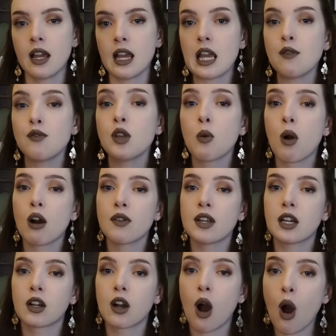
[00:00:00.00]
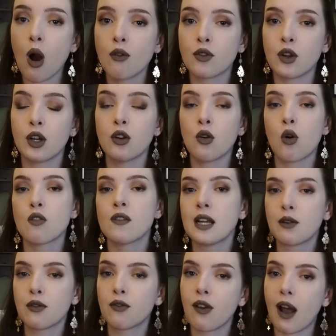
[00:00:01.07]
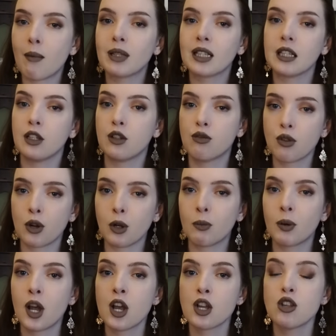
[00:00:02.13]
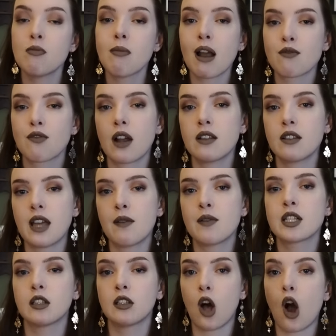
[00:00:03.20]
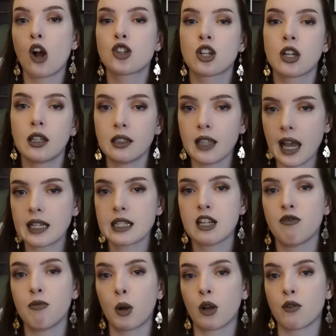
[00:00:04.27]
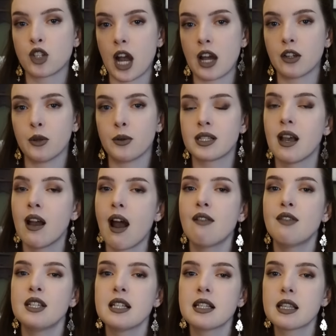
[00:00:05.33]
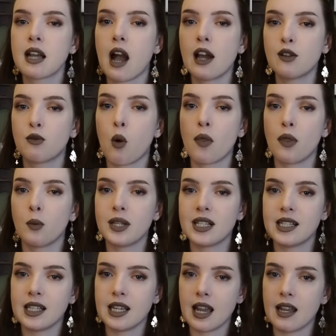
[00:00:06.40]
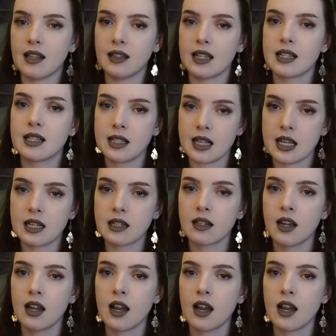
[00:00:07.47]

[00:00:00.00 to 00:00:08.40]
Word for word: If you are in a coven or in a family group, you might find that there is a large collective book of shadows, and this is the kind of one that we see in this scene.